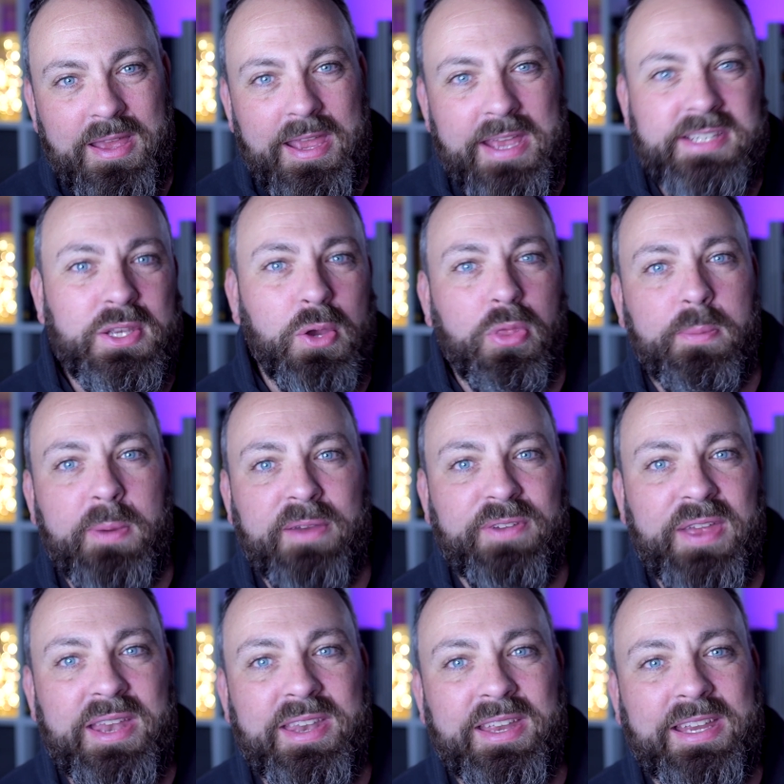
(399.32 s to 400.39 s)
It's called the
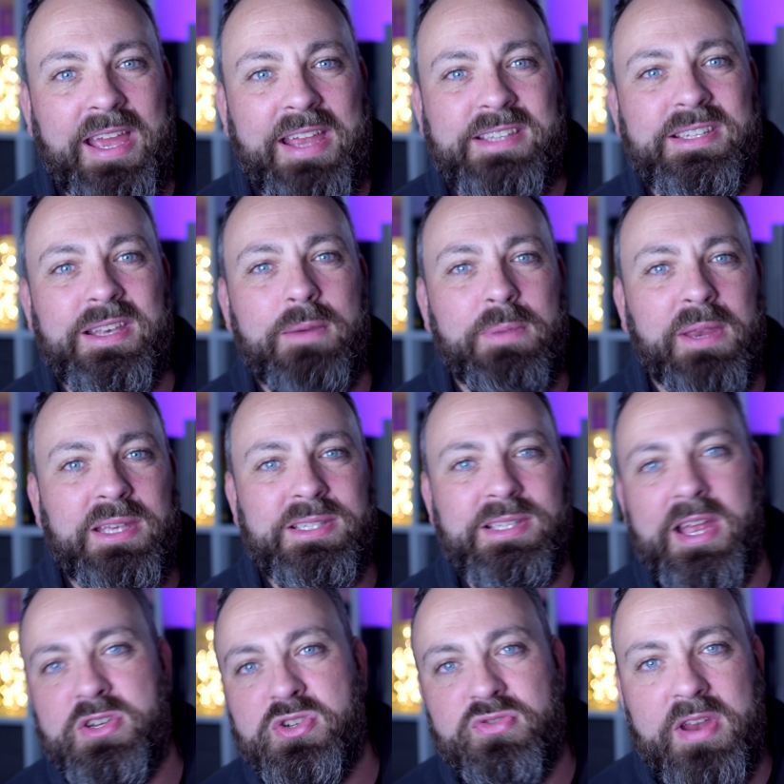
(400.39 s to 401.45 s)
Buffett indicator because
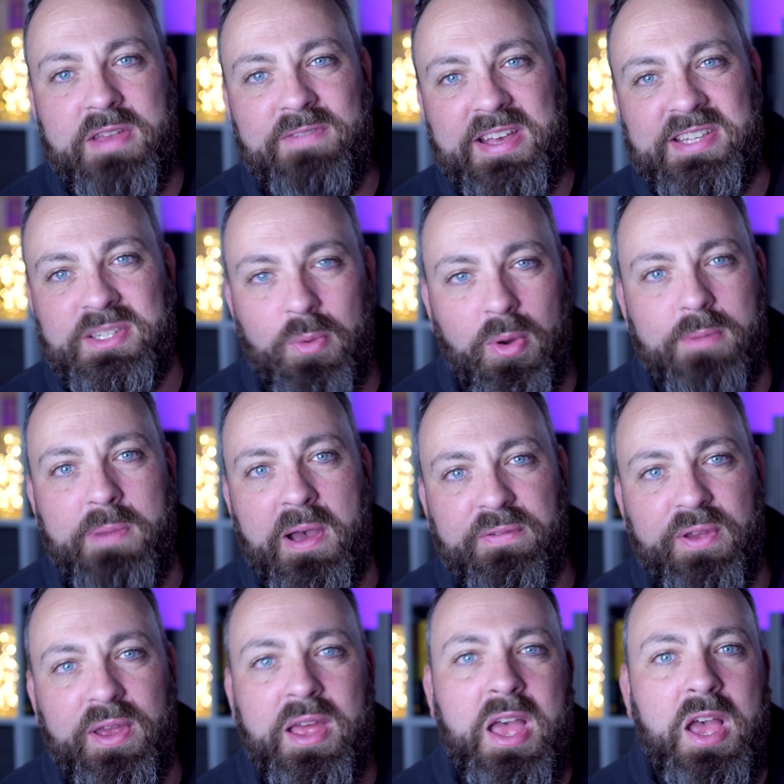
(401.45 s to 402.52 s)
legendary investor Warren
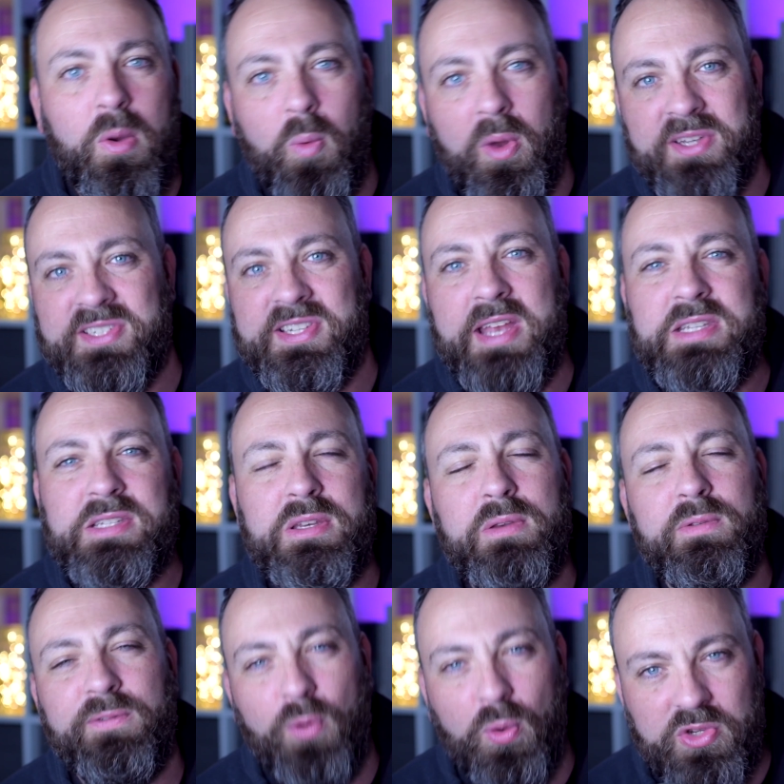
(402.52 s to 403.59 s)
Buffett once said
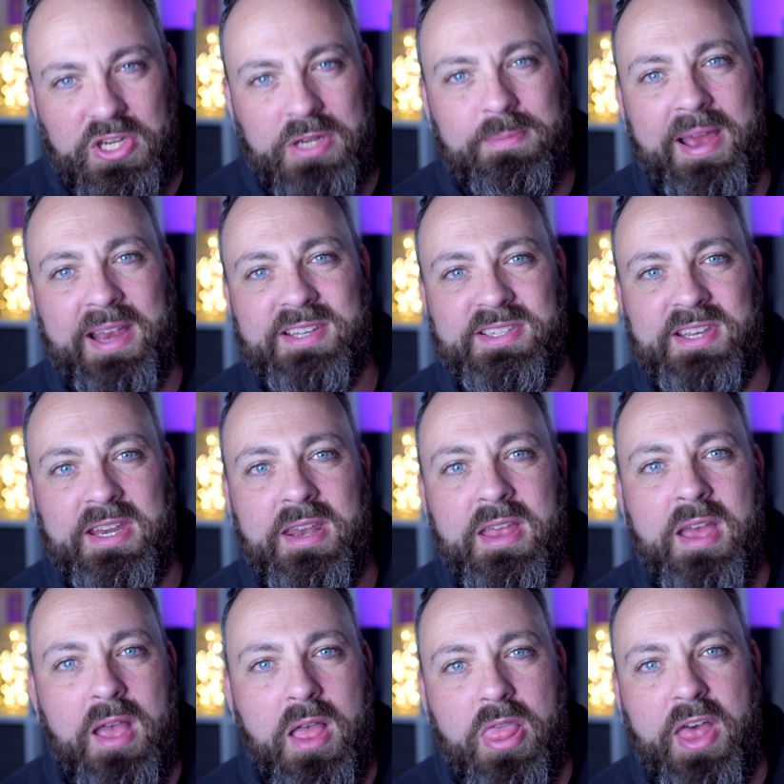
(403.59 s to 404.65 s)
to Fortune magazine
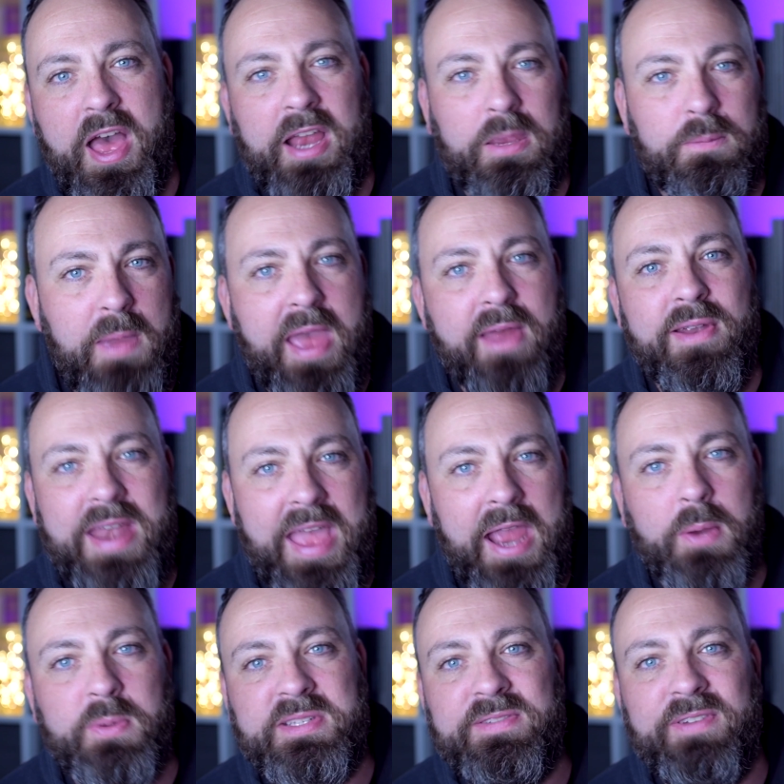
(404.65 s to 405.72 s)
that comparing
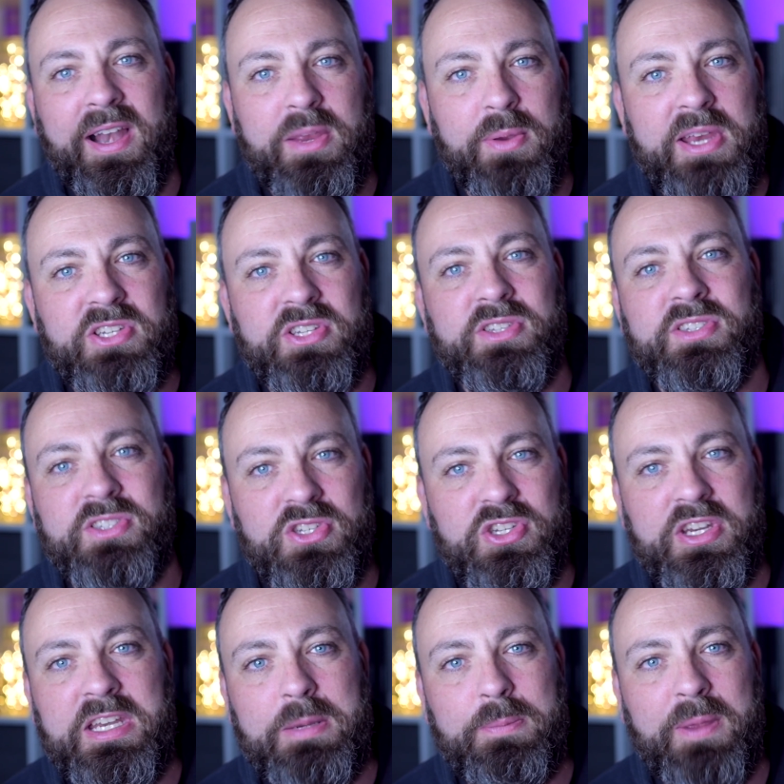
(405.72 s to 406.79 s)
equity valuations to
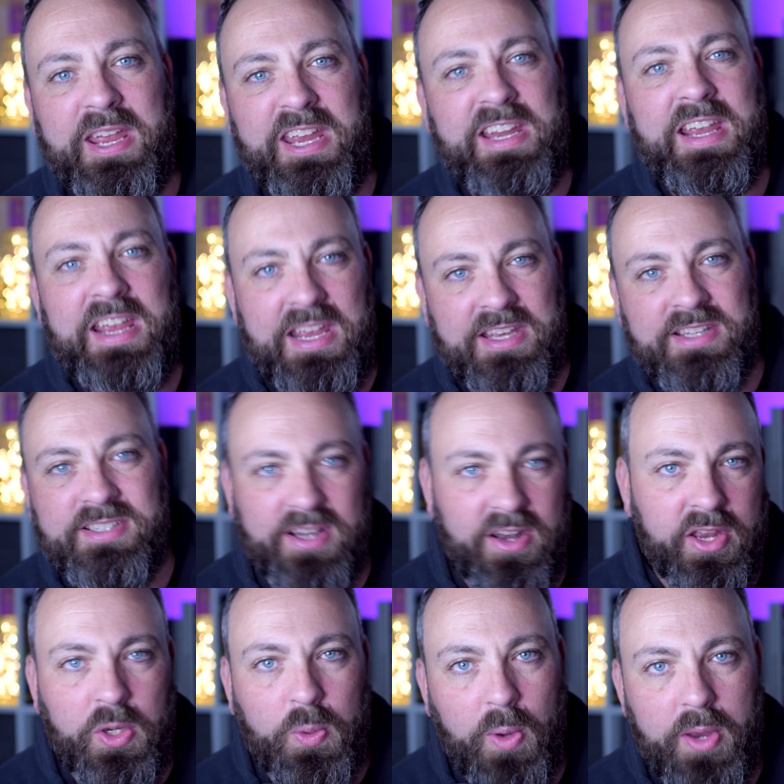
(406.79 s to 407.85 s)
GDP is, and
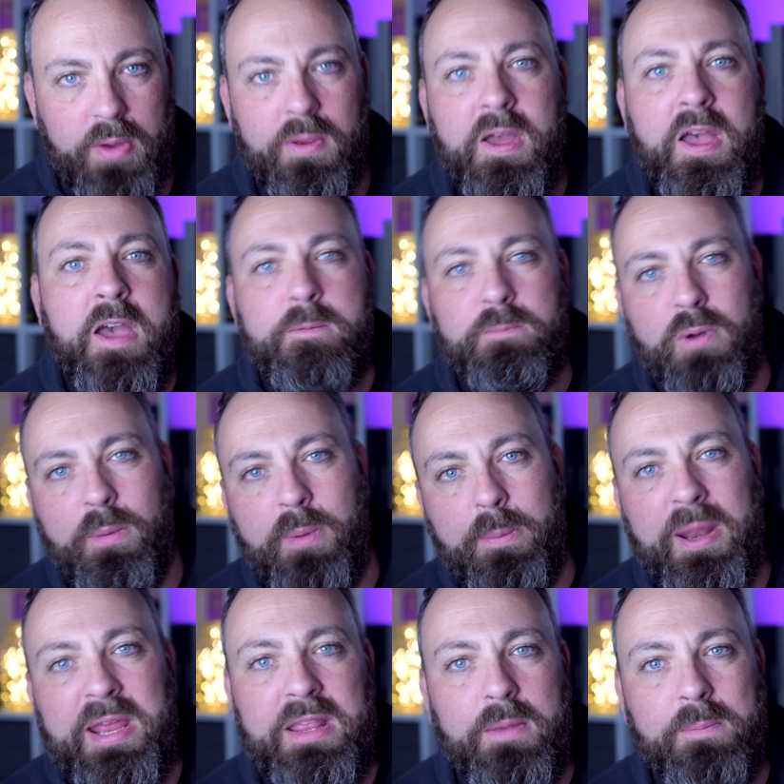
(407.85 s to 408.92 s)
I quote,
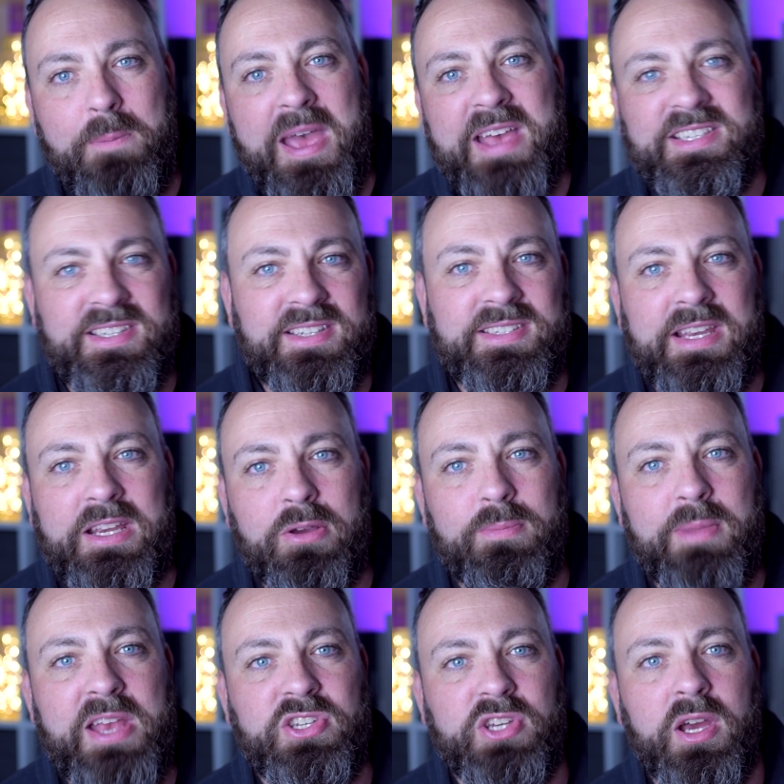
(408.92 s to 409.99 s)
probably the best single
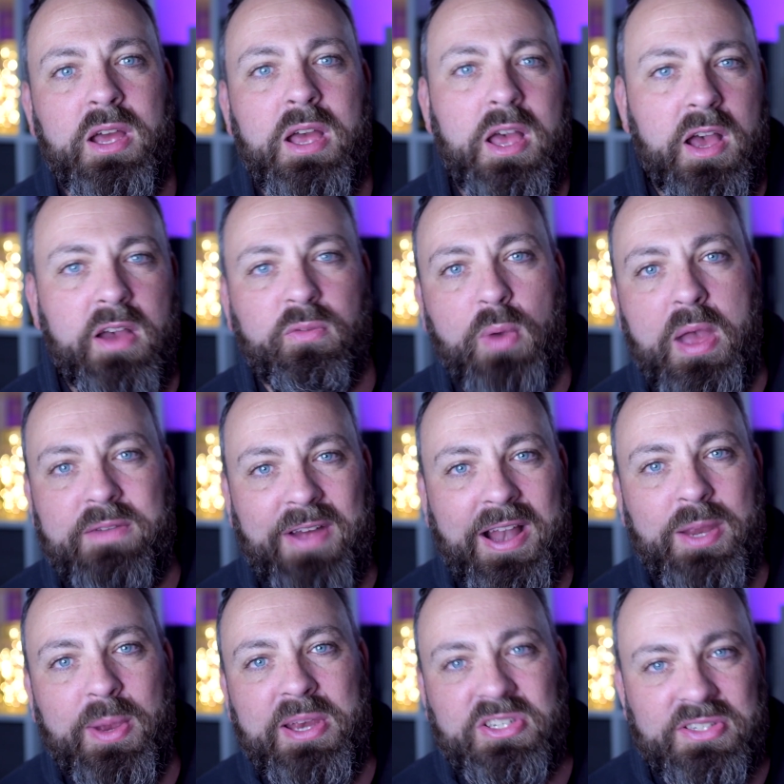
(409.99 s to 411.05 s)
measure of where
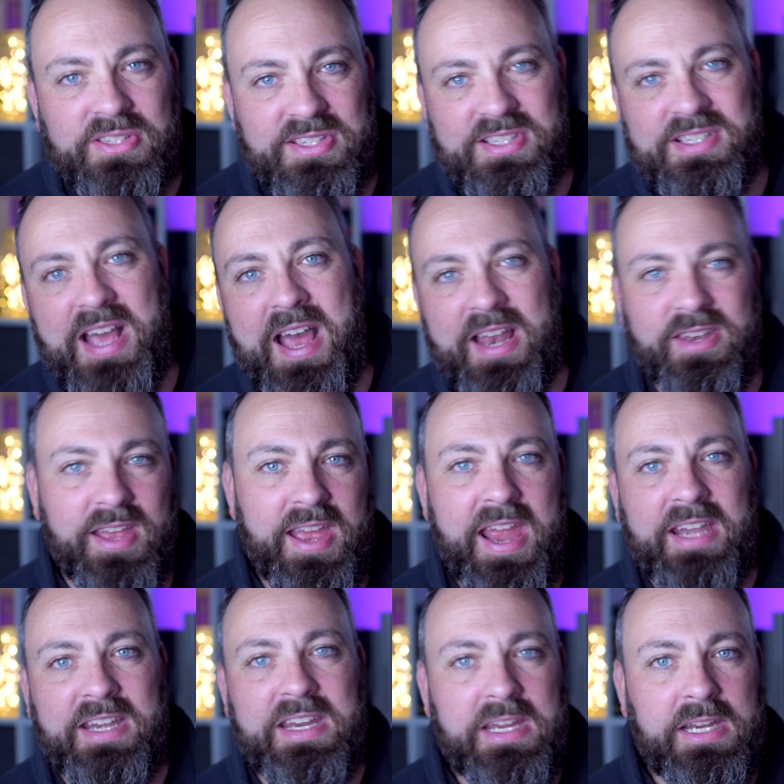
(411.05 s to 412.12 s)
valuations stand at
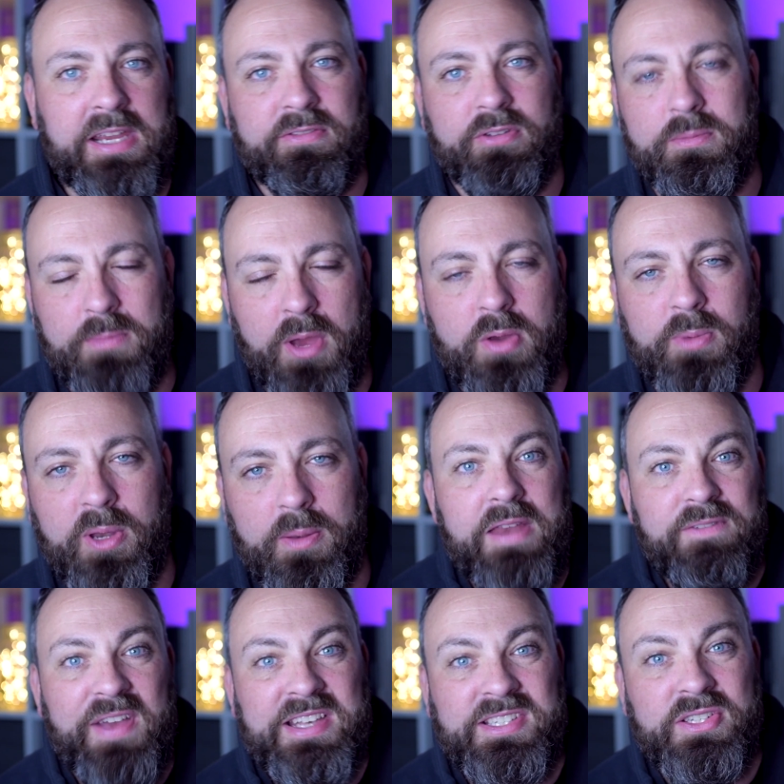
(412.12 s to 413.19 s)
any given moment.
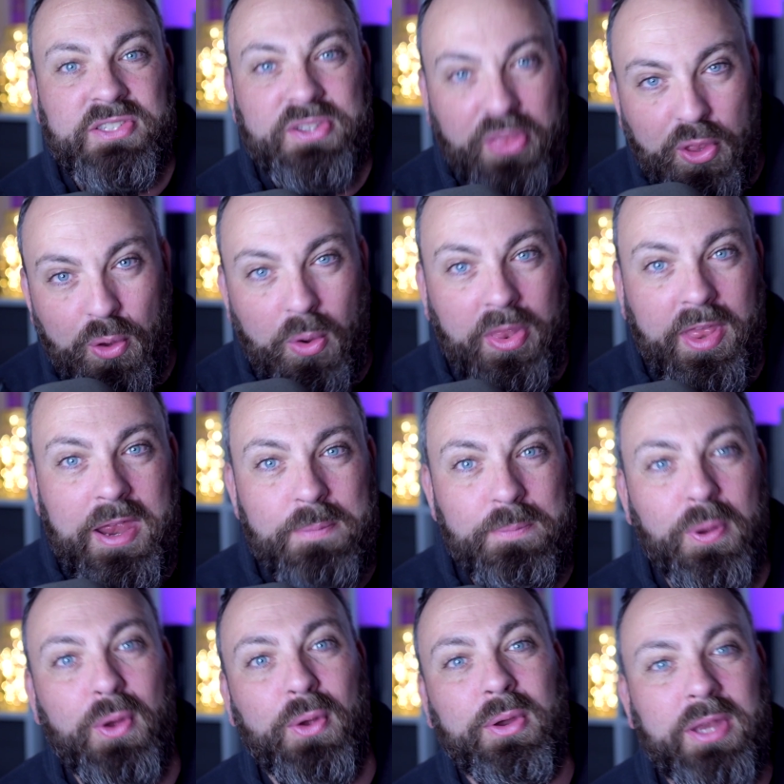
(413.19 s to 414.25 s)
Investors thought they had
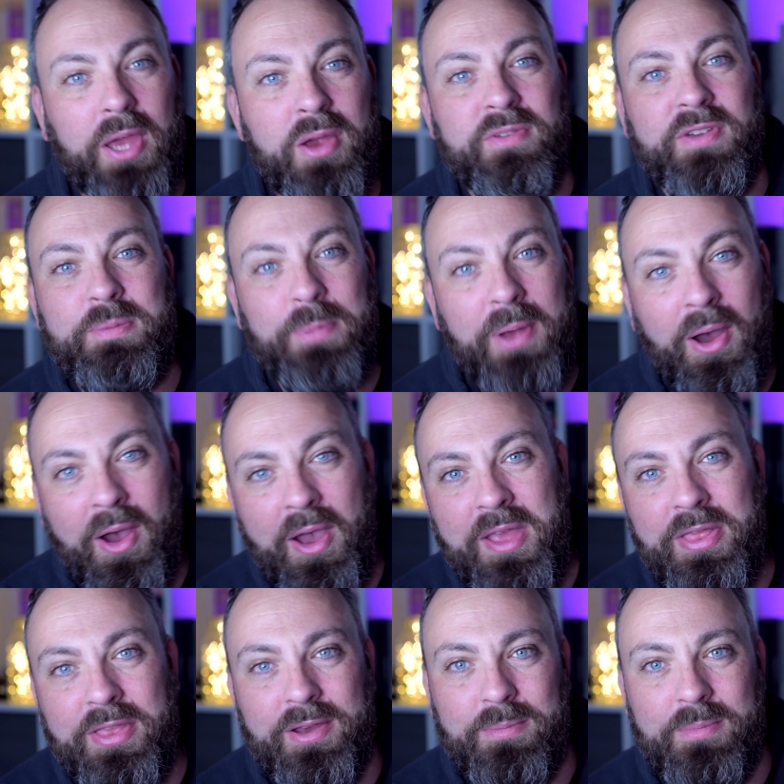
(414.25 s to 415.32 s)
put COVID
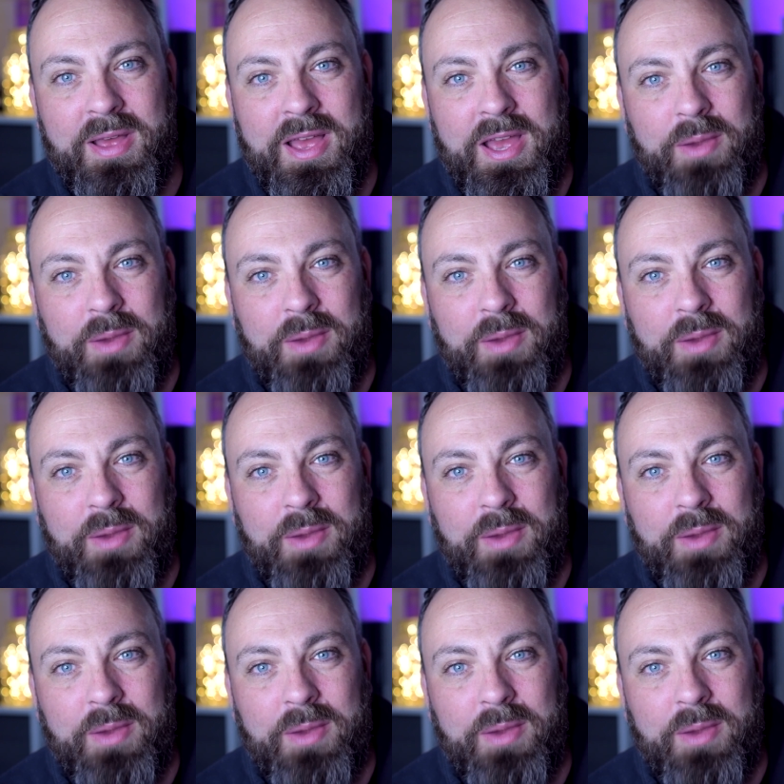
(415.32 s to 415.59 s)
behind them.